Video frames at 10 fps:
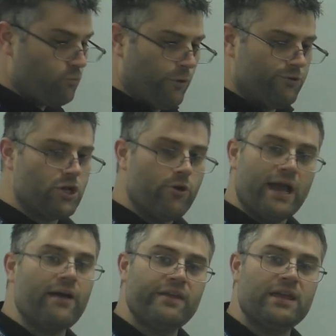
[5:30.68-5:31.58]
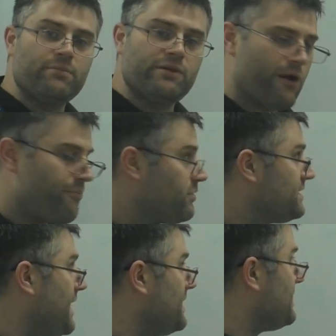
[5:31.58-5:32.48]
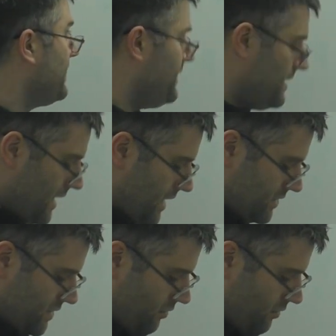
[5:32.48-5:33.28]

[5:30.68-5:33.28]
We've shown how they can be represented, so